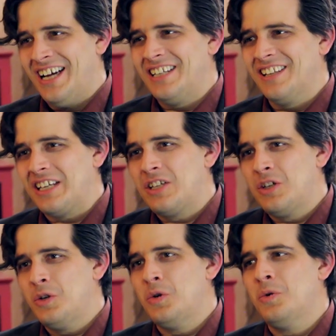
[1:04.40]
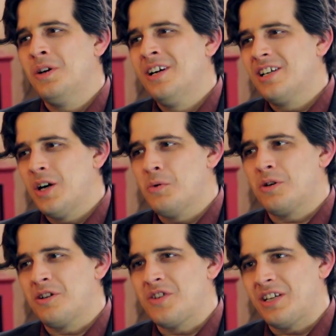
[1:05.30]
I had like two
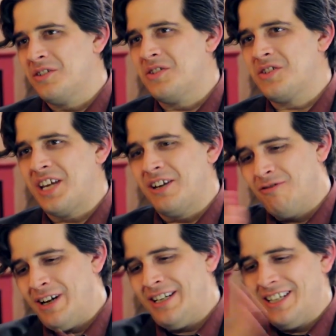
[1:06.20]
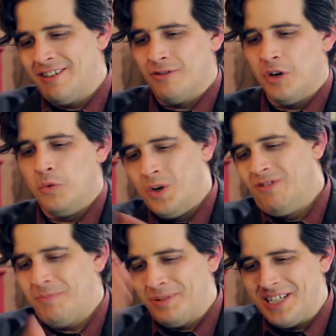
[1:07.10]
co-workers I couldn't stand right in a row.
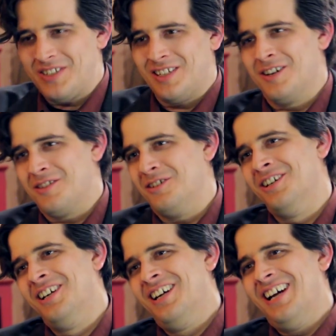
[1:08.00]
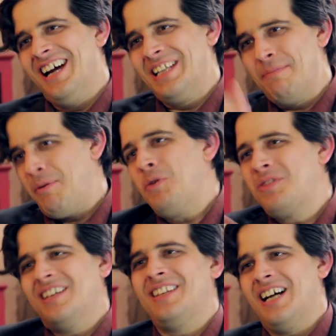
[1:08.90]
One replaced the other, and they
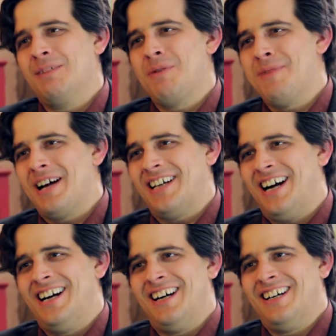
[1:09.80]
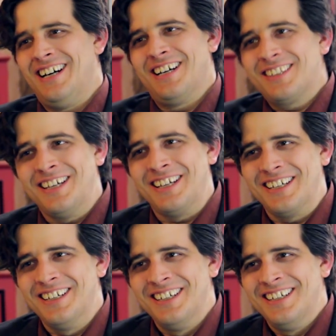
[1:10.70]
both did the I'll be back thing.